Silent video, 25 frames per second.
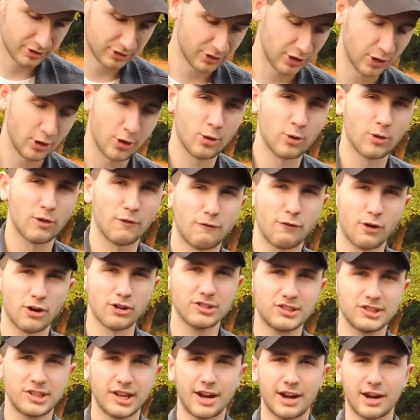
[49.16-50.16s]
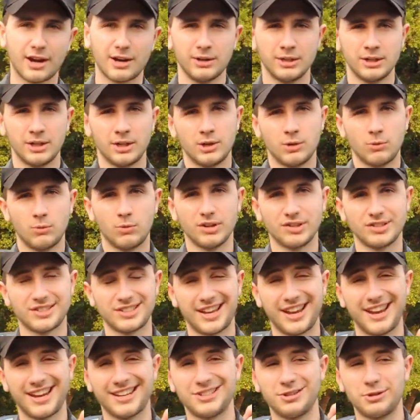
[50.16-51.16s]
So the first dare was
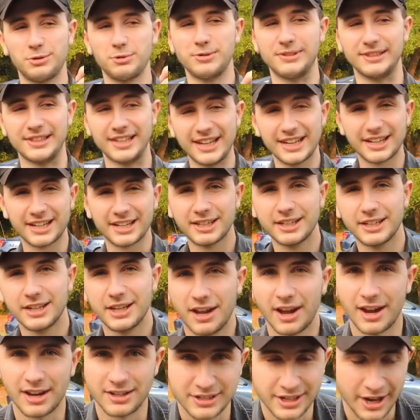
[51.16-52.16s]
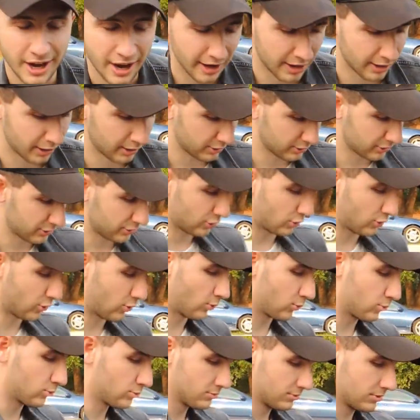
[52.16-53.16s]
saying to lick a tire.
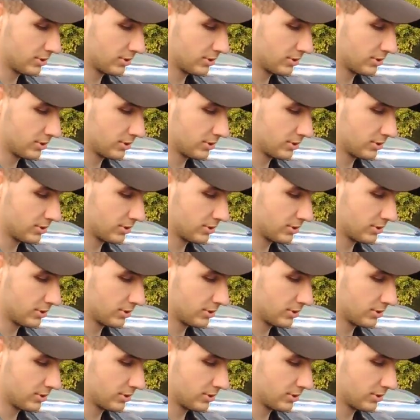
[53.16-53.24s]
So